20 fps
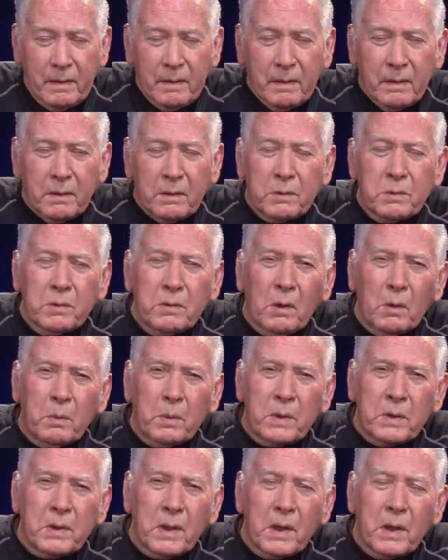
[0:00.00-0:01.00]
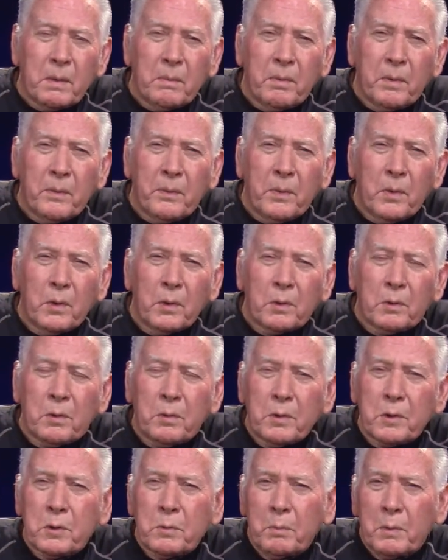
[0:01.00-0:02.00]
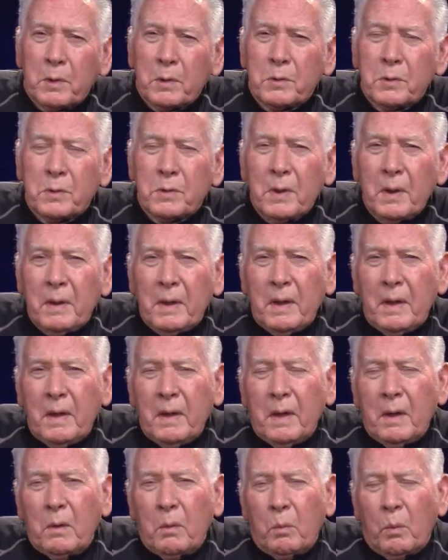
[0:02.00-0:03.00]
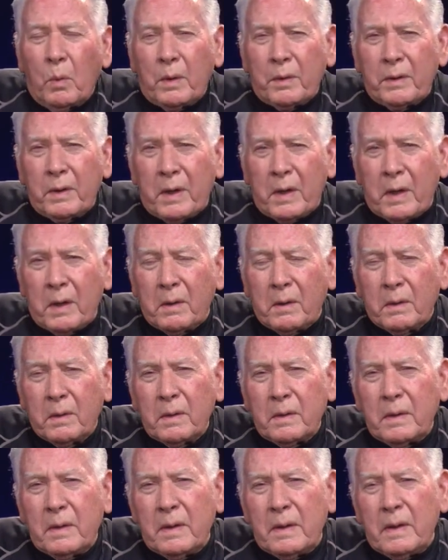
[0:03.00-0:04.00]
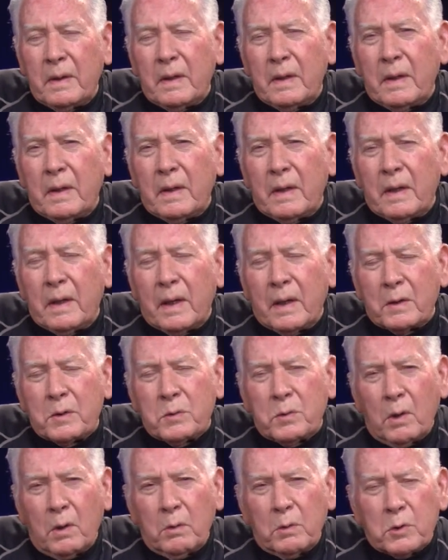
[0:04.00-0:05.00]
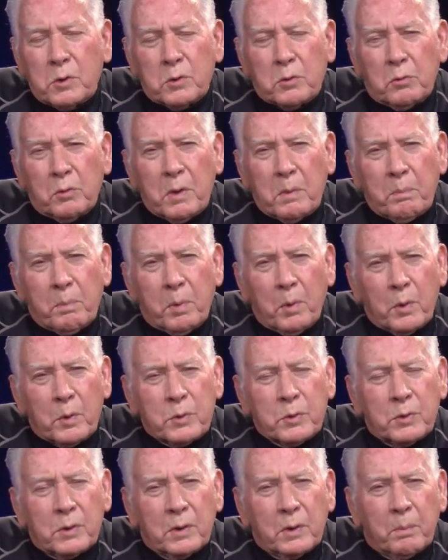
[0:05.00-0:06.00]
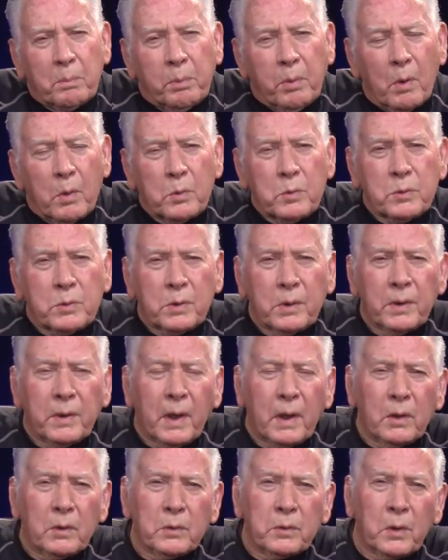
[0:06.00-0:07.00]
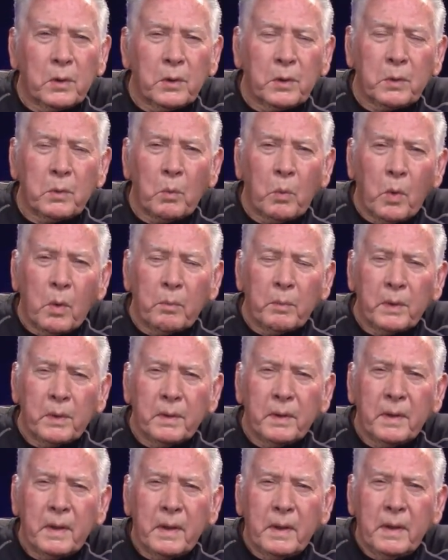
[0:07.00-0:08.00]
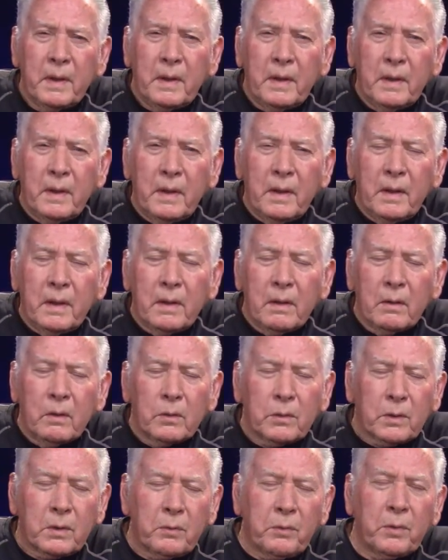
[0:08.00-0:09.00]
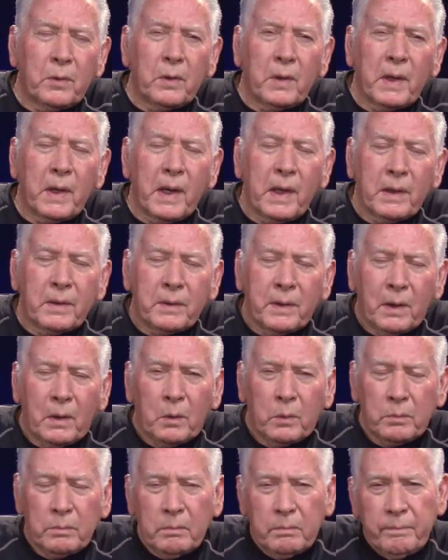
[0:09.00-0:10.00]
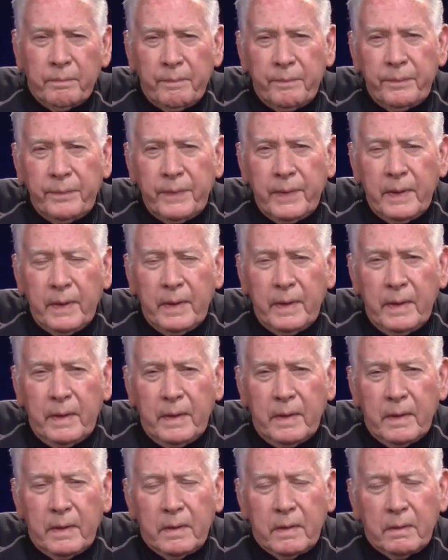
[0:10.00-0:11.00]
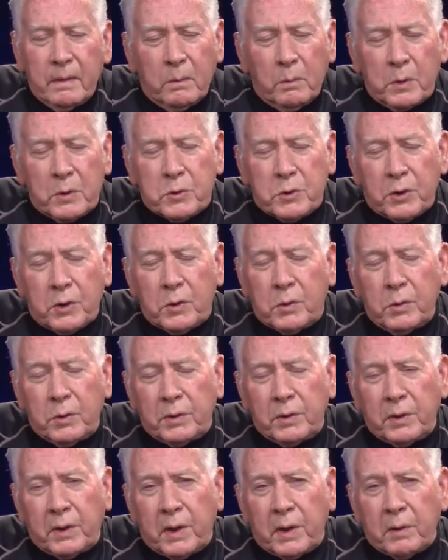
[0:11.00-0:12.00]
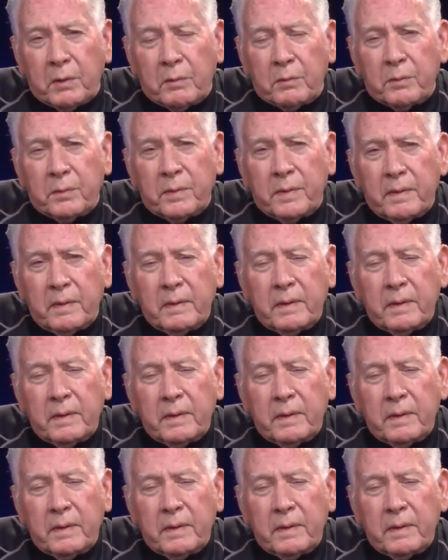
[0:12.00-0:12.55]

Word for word: A snowy day before Christmas one year, I saw a street person approach an elderly woman looking for a handout, which she couldn't give.